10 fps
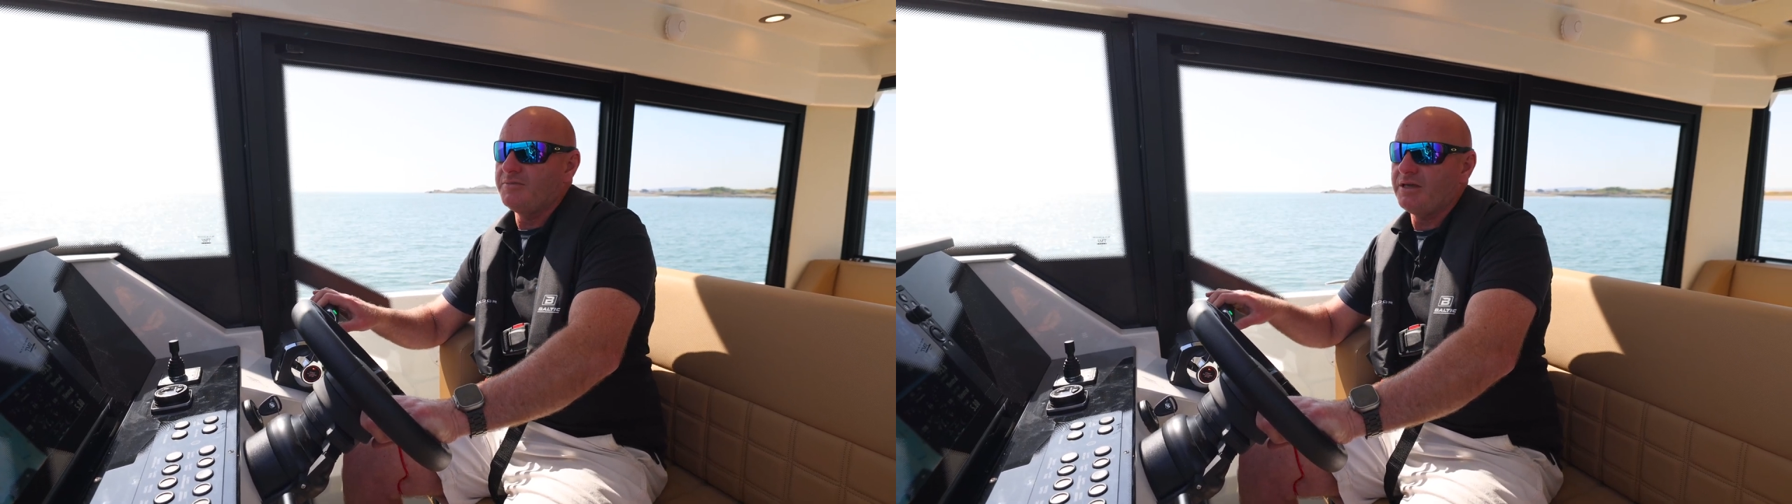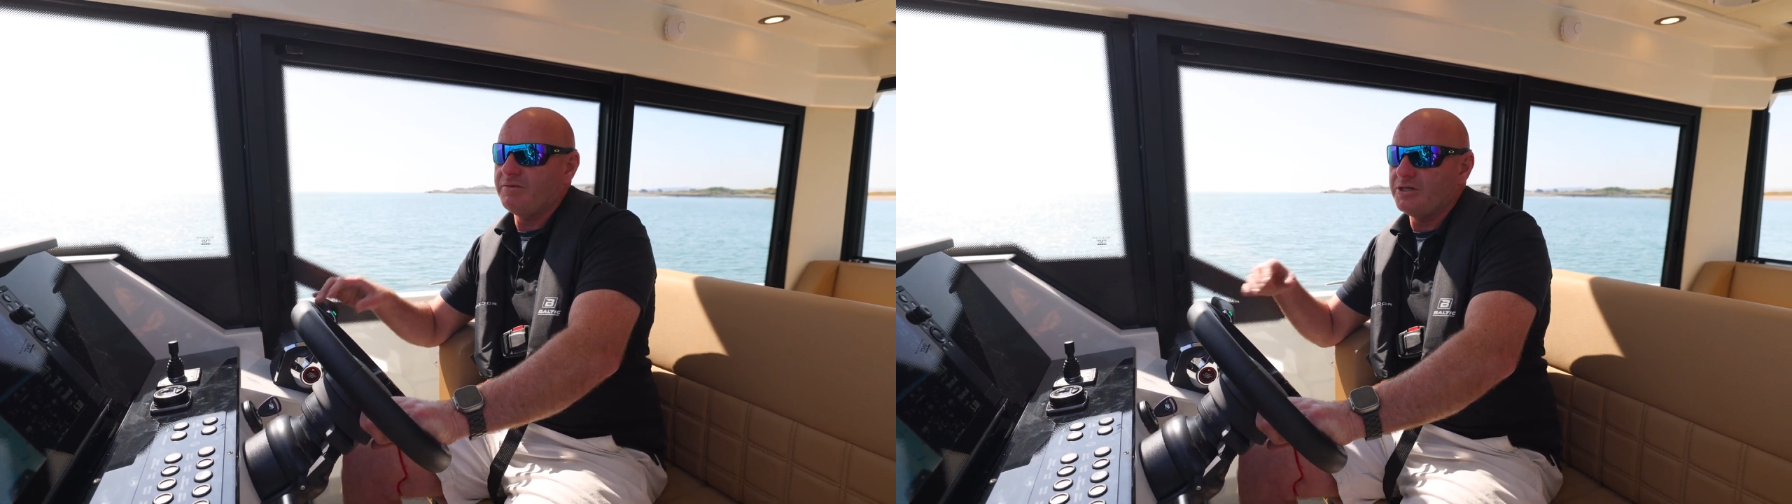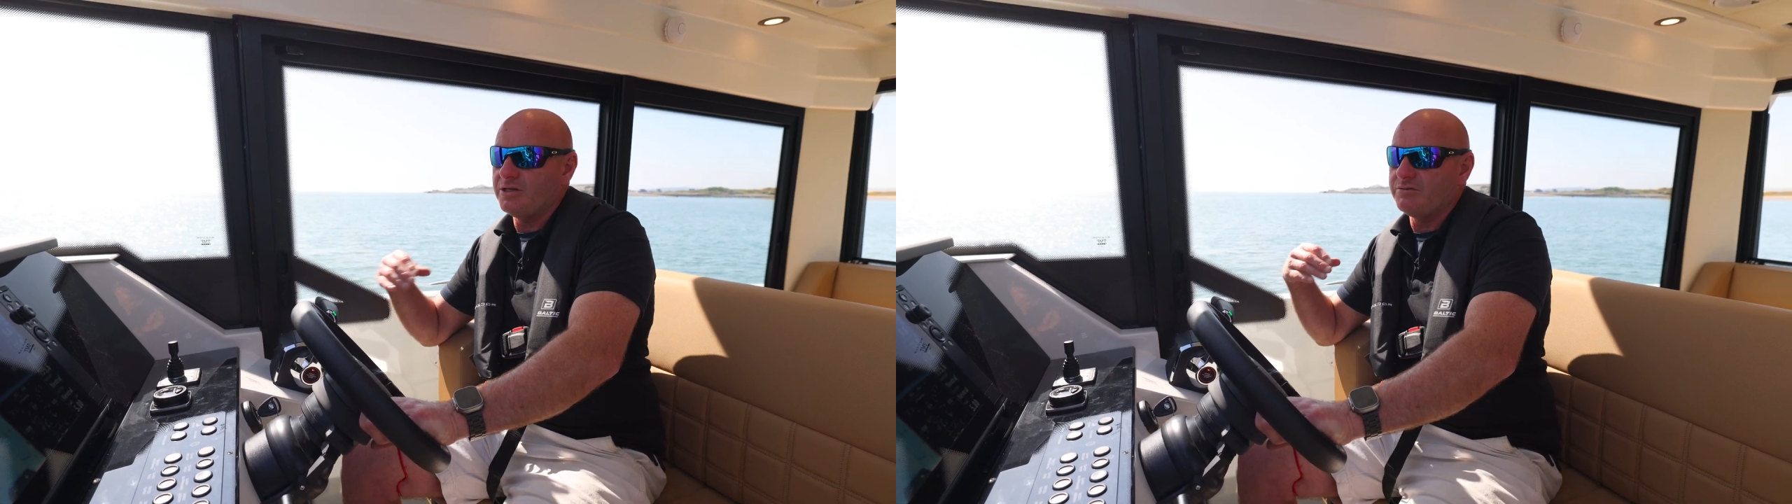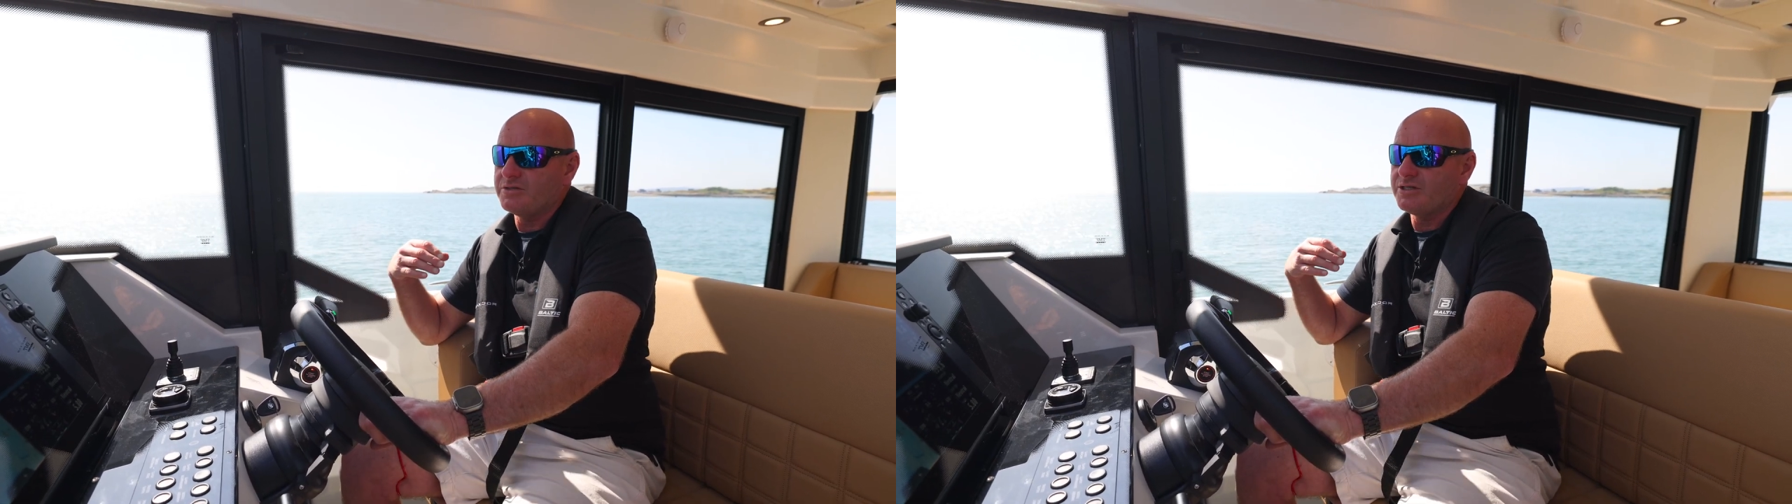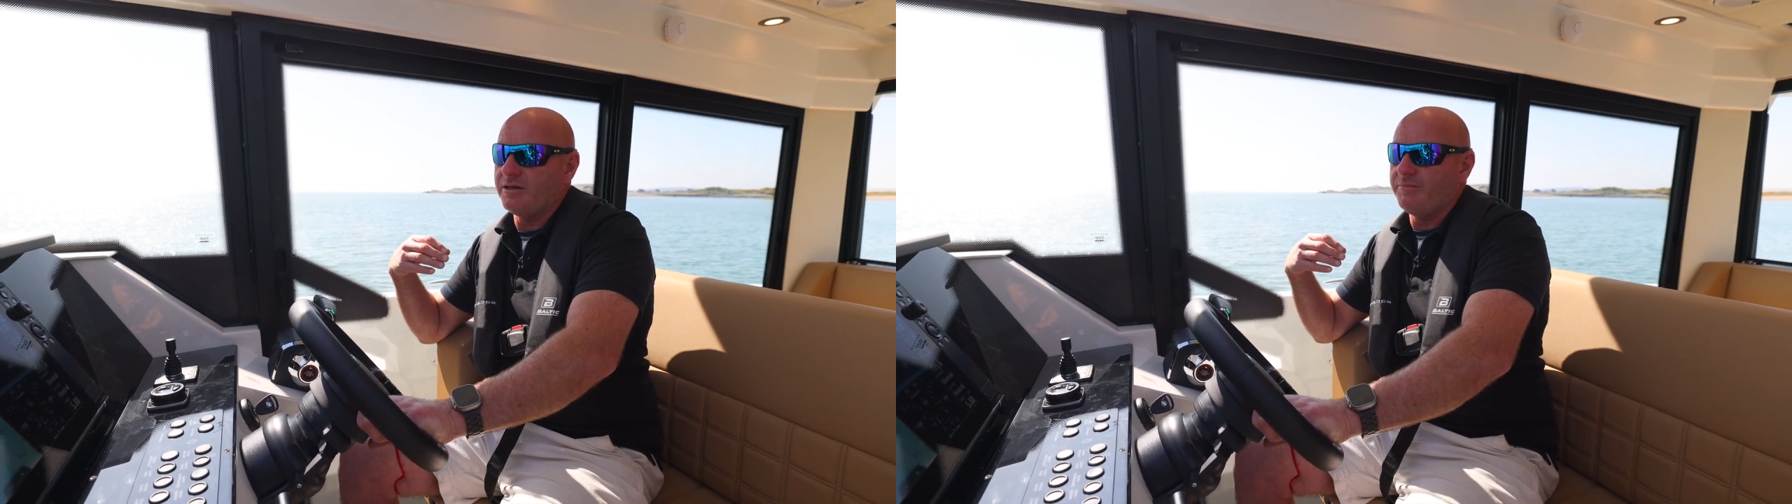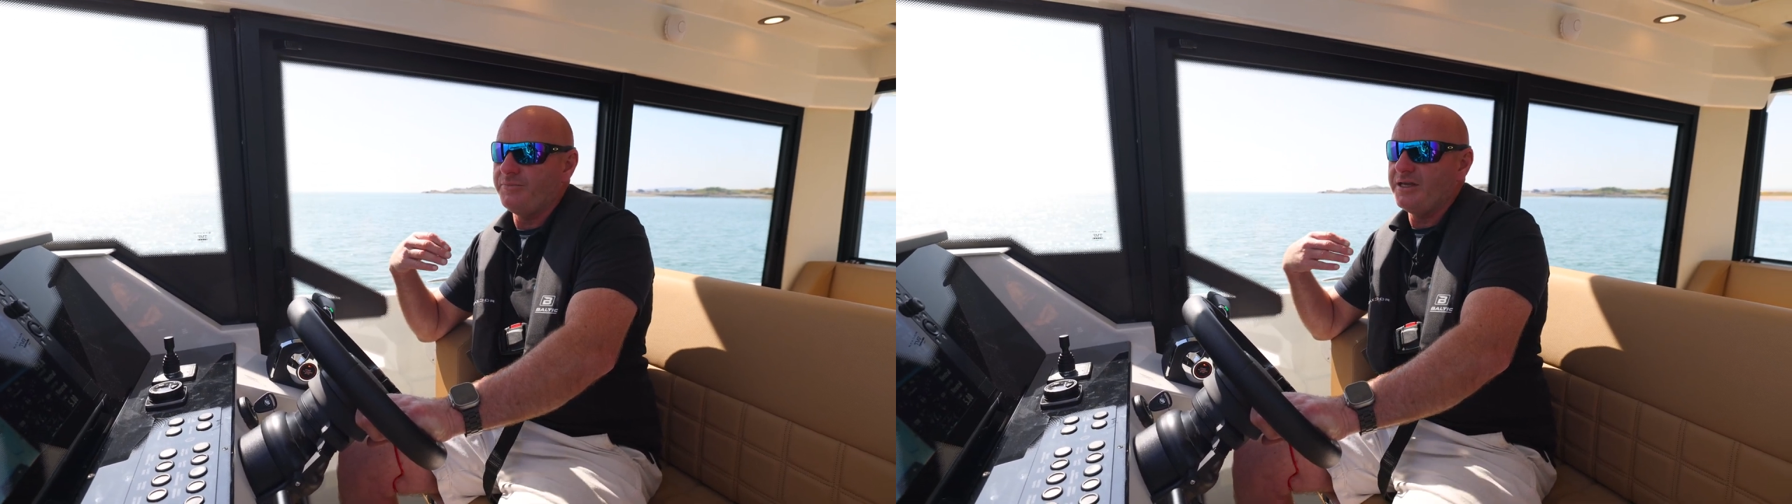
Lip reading: giving you some